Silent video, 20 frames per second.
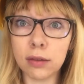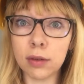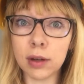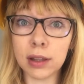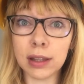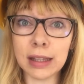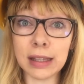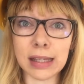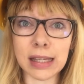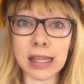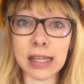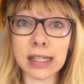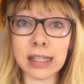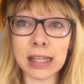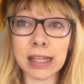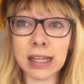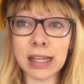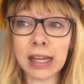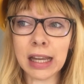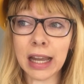really
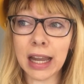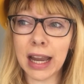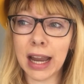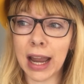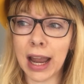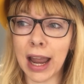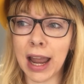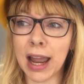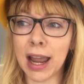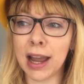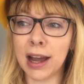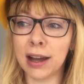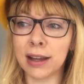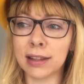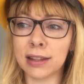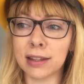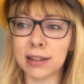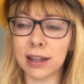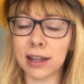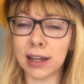easy,
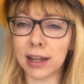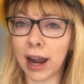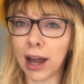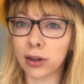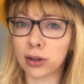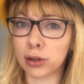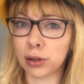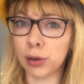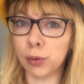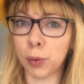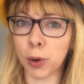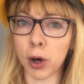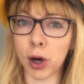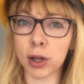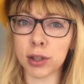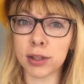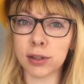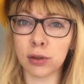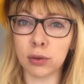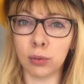and it actually
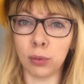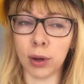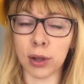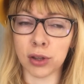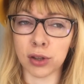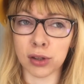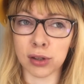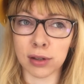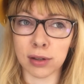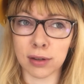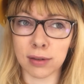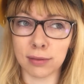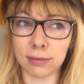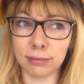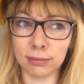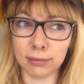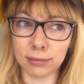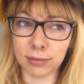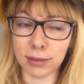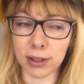worked, which,
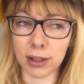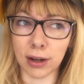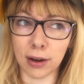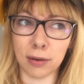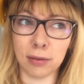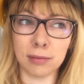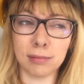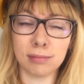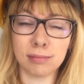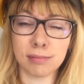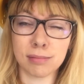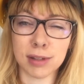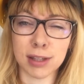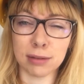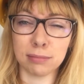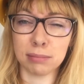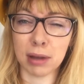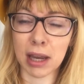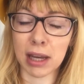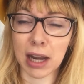you know,
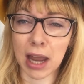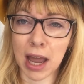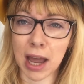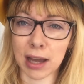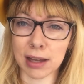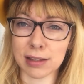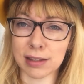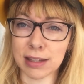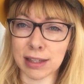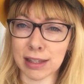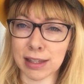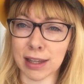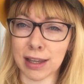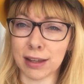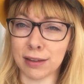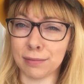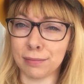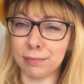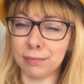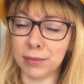some paint hacks, it's
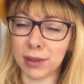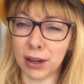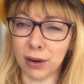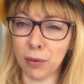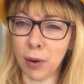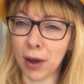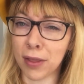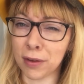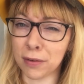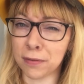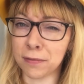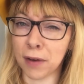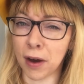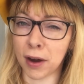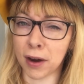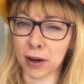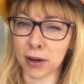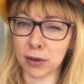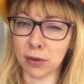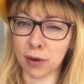like, why the f***
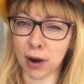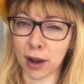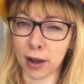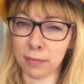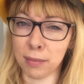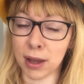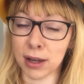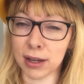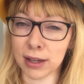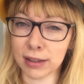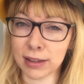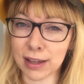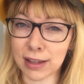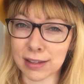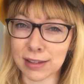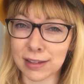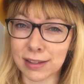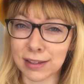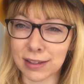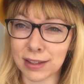are you recommending
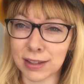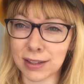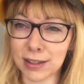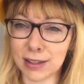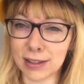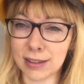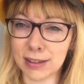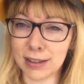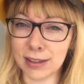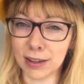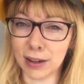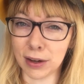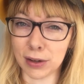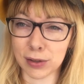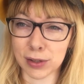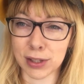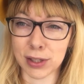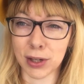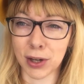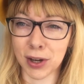this? Are you
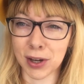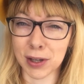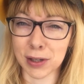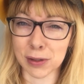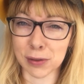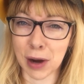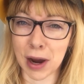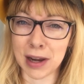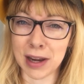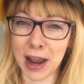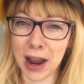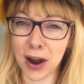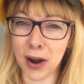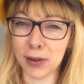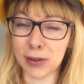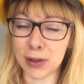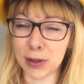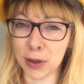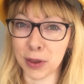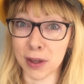serious right now?
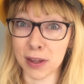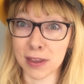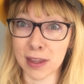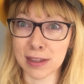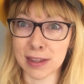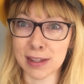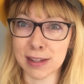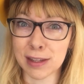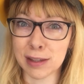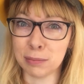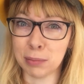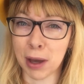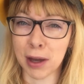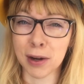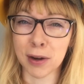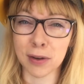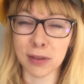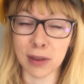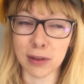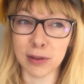Do you think that this is
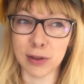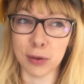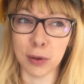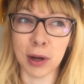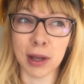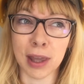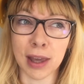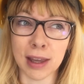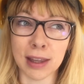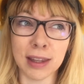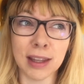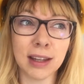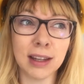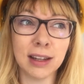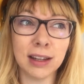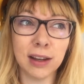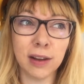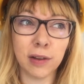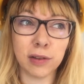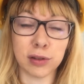better than doing it
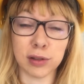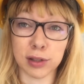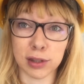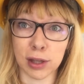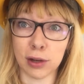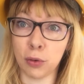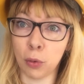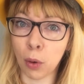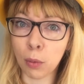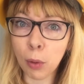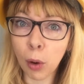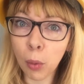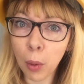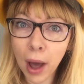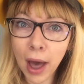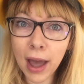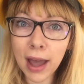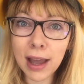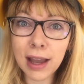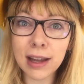just the normal
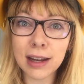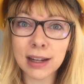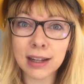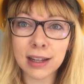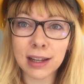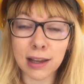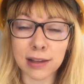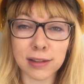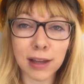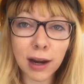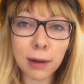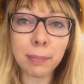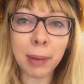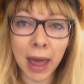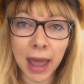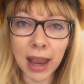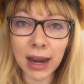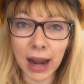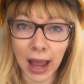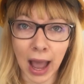way? It's not a
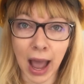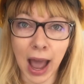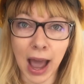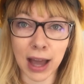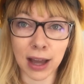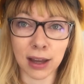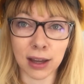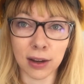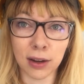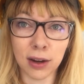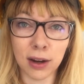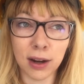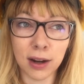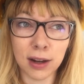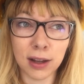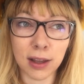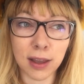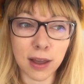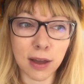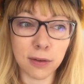paint hack
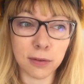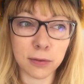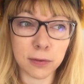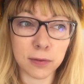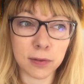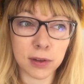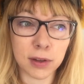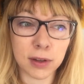if